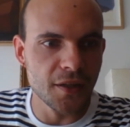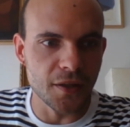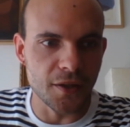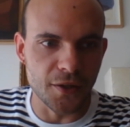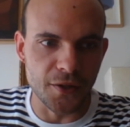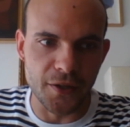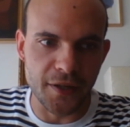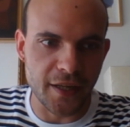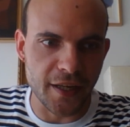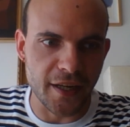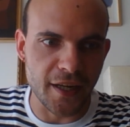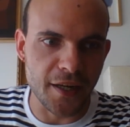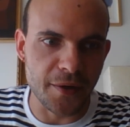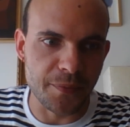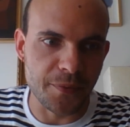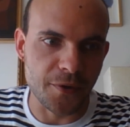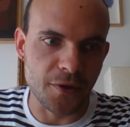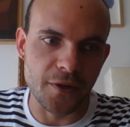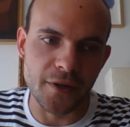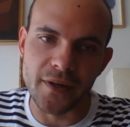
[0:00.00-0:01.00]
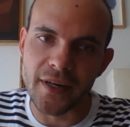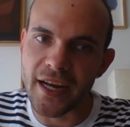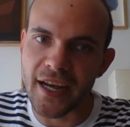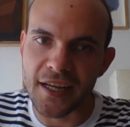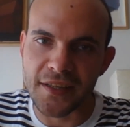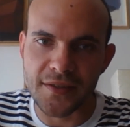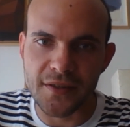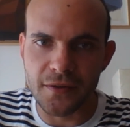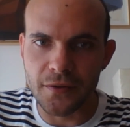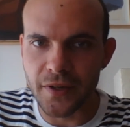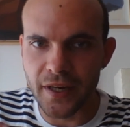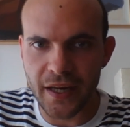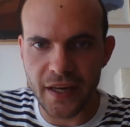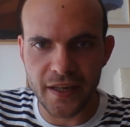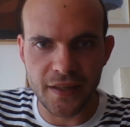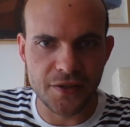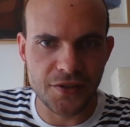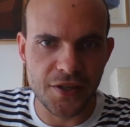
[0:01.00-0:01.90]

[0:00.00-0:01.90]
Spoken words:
look it up or ask, okay,